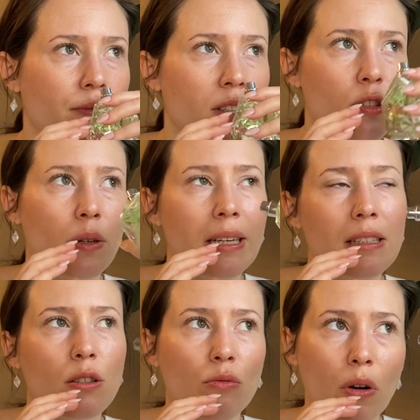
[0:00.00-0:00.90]
so it
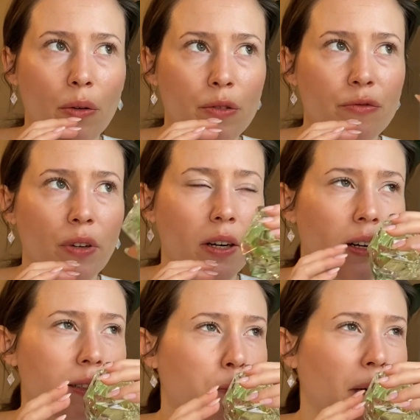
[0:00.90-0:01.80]
is a rose
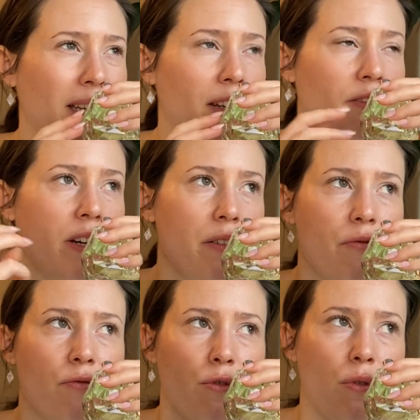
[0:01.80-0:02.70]
fragrance, but in a very
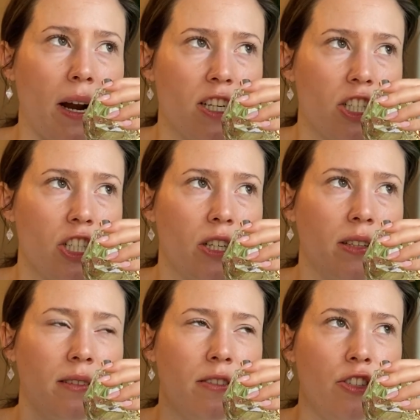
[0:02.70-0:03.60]
fresh,
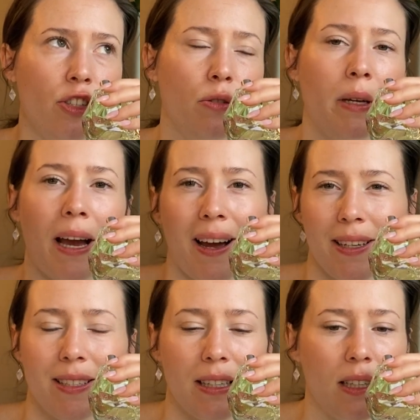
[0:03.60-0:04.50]
dewy,
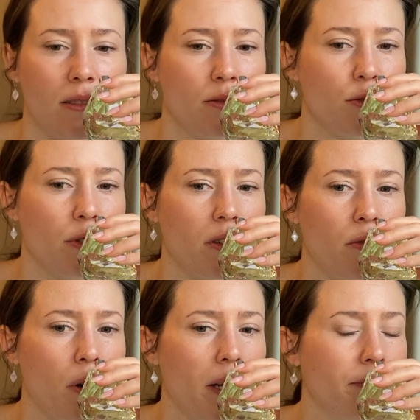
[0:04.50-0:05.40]
icy sort of
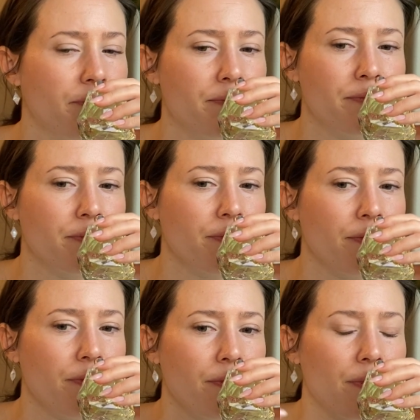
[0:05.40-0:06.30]
way.
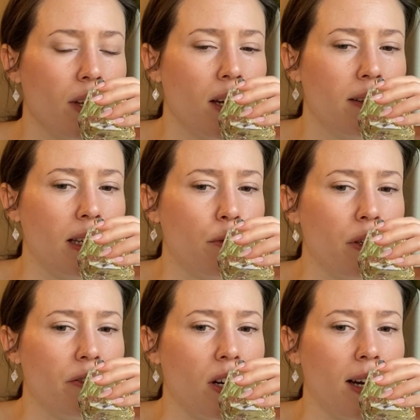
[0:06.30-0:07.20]
Then
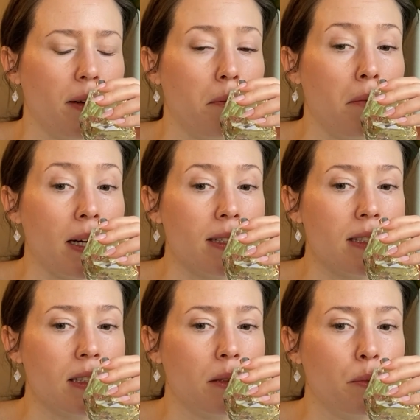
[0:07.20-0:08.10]
we've got
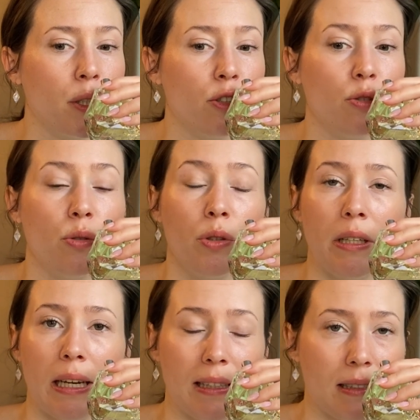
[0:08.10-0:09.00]
musk,
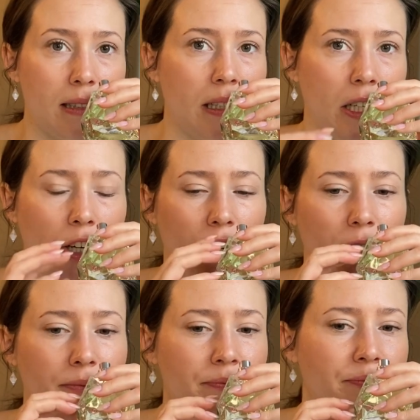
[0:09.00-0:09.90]
patchouli, and cedar.
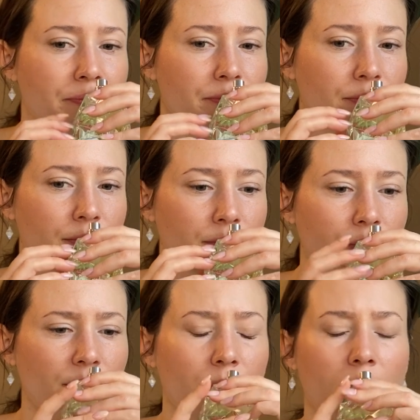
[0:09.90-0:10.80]

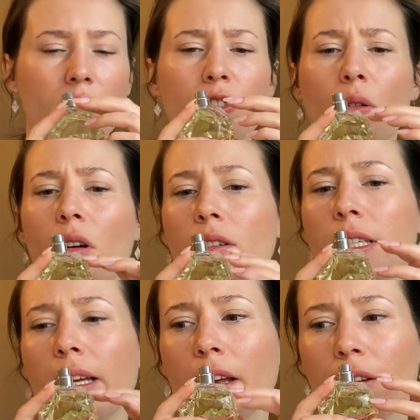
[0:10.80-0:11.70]
So
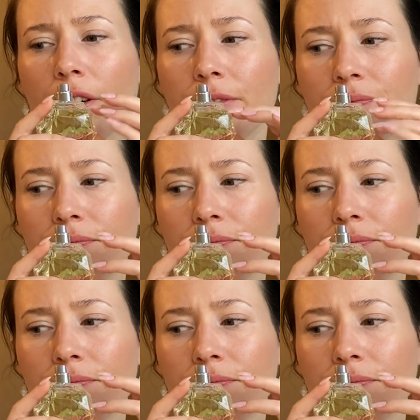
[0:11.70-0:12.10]
altogether,